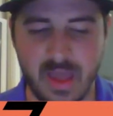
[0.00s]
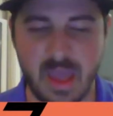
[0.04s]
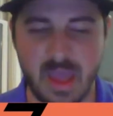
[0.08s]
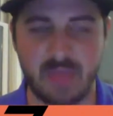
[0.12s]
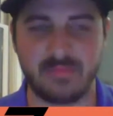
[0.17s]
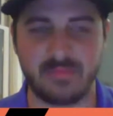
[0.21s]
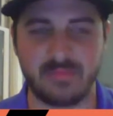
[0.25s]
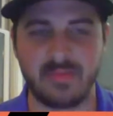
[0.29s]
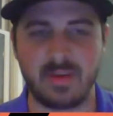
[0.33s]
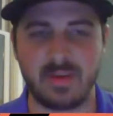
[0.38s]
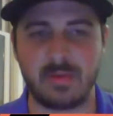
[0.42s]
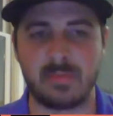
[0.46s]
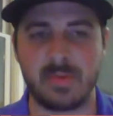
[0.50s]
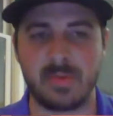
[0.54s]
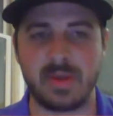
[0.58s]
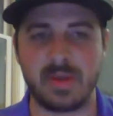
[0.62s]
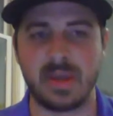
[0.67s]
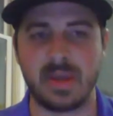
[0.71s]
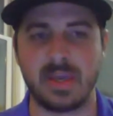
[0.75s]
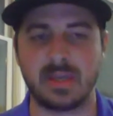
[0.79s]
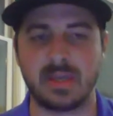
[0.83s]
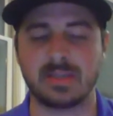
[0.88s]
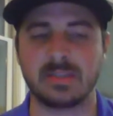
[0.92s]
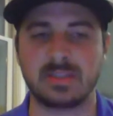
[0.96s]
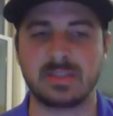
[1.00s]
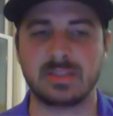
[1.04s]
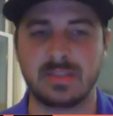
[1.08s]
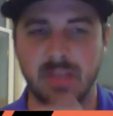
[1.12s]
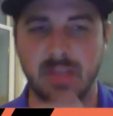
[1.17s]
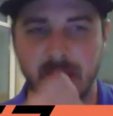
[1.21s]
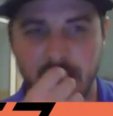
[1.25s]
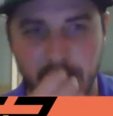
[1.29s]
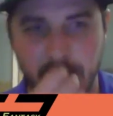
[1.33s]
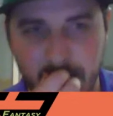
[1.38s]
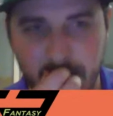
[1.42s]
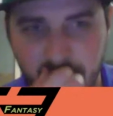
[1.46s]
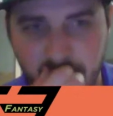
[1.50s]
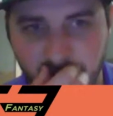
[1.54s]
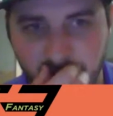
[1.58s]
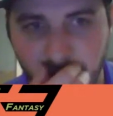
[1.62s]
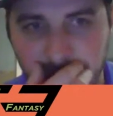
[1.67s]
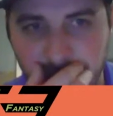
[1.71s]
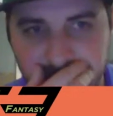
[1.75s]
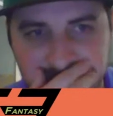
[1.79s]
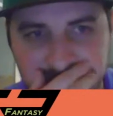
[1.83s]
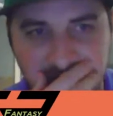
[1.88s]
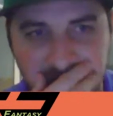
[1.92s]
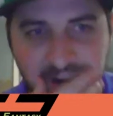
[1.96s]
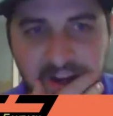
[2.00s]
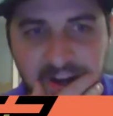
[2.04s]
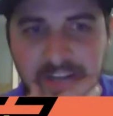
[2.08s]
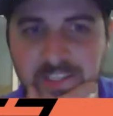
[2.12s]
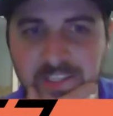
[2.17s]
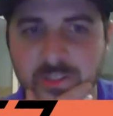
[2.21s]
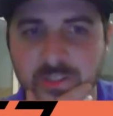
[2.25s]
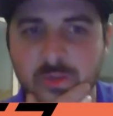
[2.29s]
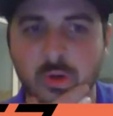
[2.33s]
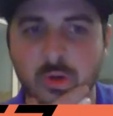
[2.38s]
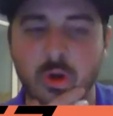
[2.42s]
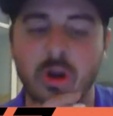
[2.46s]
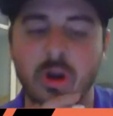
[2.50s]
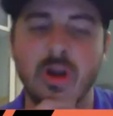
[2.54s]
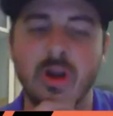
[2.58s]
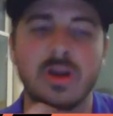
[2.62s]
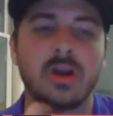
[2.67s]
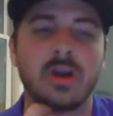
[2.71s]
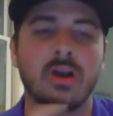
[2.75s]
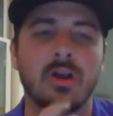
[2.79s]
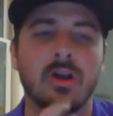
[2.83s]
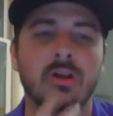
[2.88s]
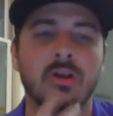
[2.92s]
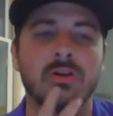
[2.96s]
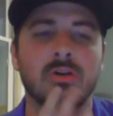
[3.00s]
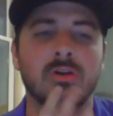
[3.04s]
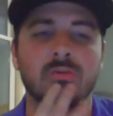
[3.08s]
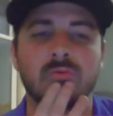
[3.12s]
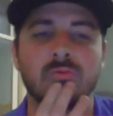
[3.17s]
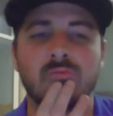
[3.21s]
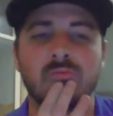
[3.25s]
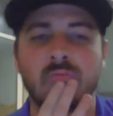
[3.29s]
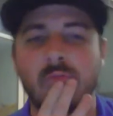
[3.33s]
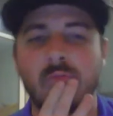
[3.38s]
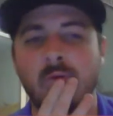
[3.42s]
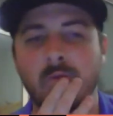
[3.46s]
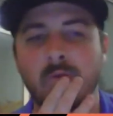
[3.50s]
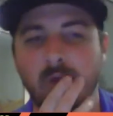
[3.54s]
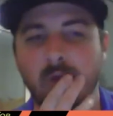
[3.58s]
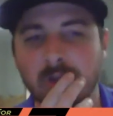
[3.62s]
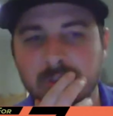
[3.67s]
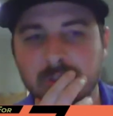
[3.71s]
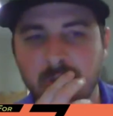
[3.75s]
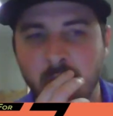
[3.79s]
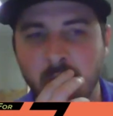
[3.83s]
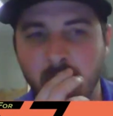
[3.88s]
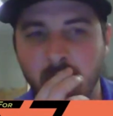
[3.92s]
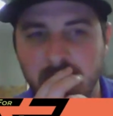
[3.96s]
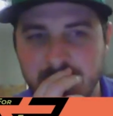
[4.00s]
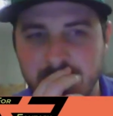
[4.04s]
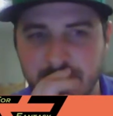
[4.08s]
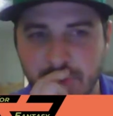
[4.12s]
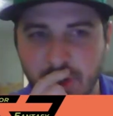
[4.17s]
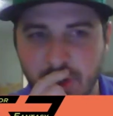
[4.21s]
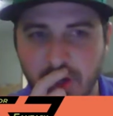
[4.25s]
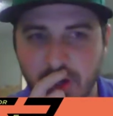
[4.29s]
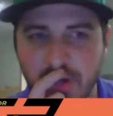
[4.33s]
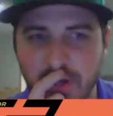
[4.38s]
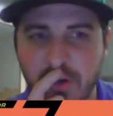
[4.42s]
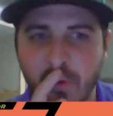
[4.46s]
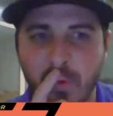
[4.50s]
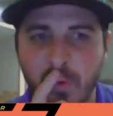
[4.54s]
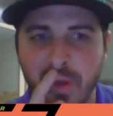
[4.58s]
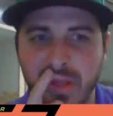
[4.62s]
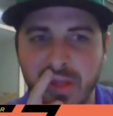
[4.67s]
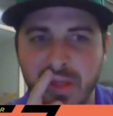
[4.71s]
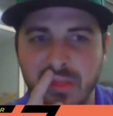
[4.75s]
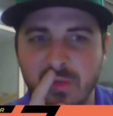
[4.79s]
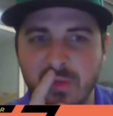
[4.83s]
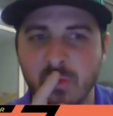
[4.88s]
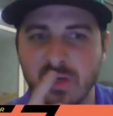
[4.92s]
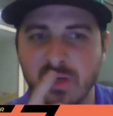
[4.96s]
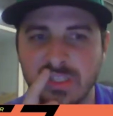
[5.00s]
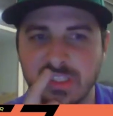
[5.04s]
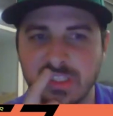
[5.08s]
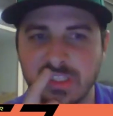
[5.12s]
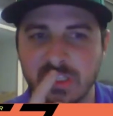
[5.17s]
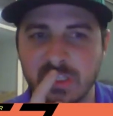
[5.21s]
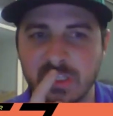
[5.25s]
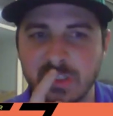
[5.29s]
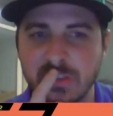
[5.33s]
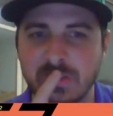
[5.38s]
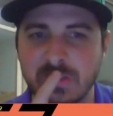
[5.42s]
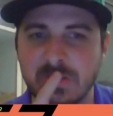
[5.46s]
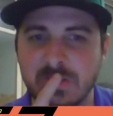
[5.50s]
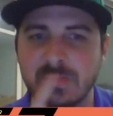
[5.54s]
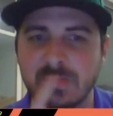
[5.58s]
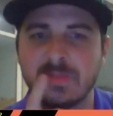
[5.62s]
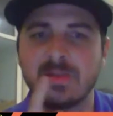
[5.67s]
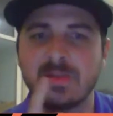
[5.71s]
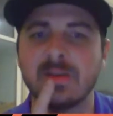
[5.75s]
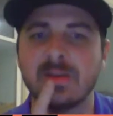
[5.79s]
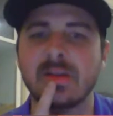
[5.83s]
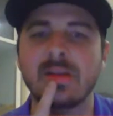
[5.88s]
MVPs and All-Stars, Russell Westbrook with the Wizards.